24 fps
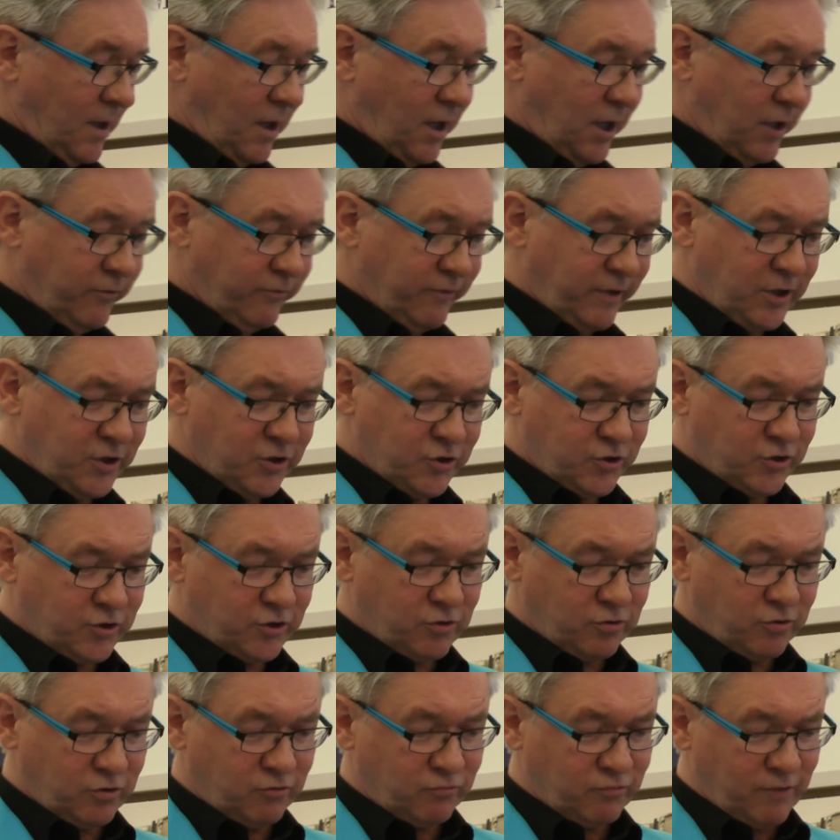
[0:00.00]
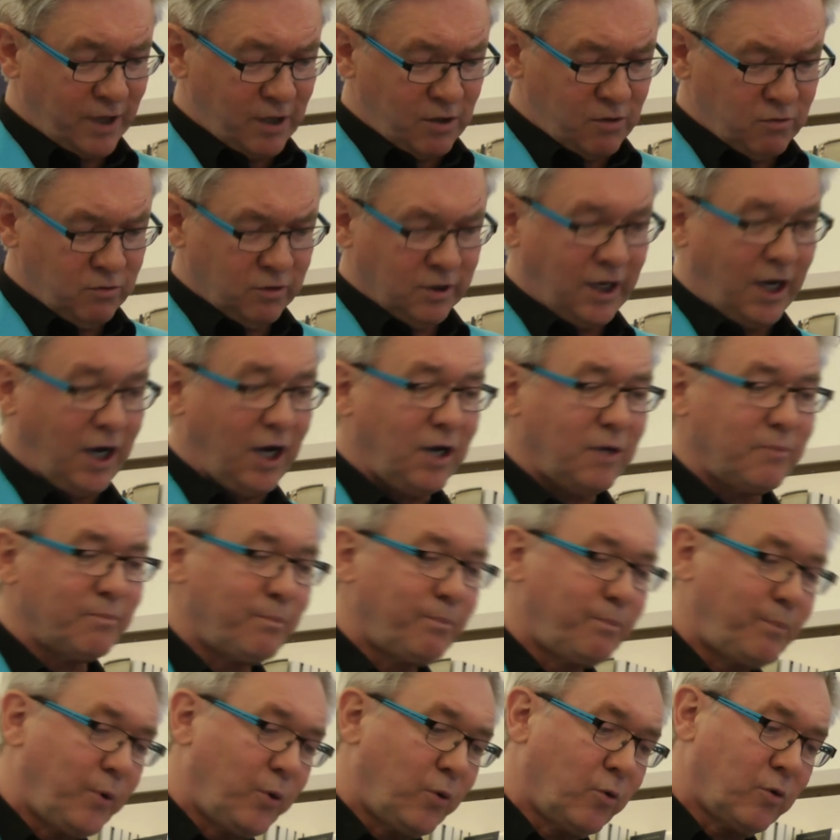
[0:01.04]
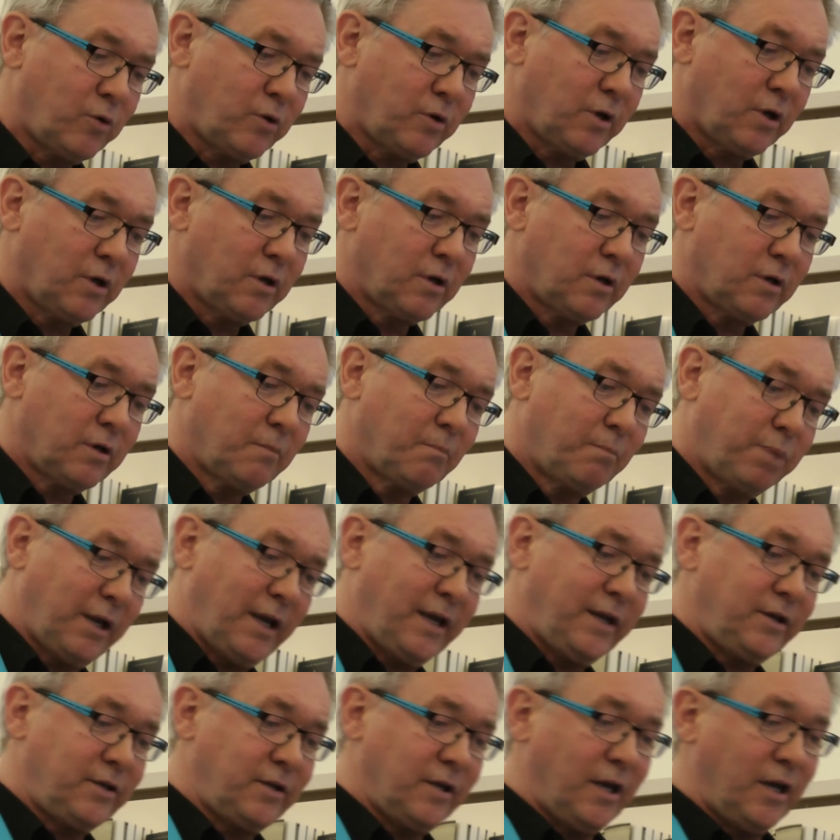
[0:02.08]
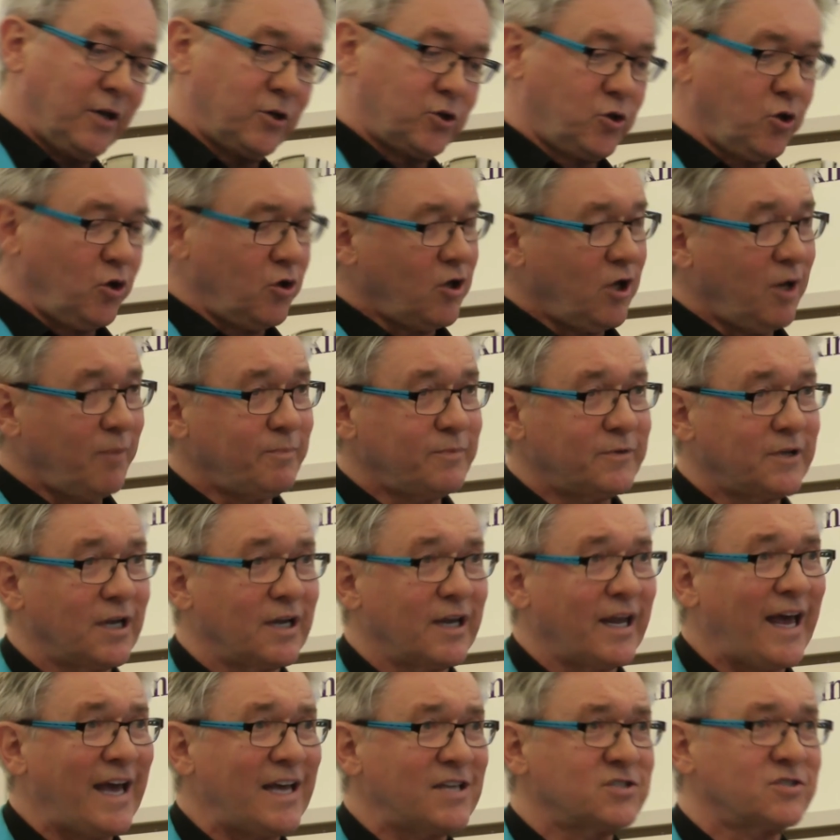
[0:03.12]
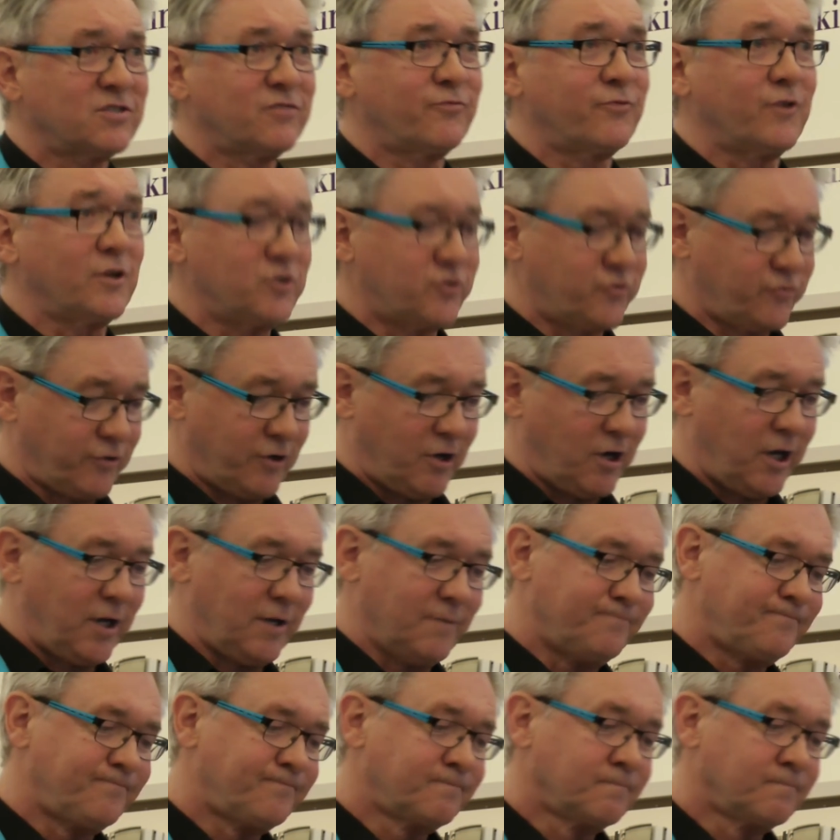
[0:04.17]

I reached to the round cardboard plate and took up the last french fry.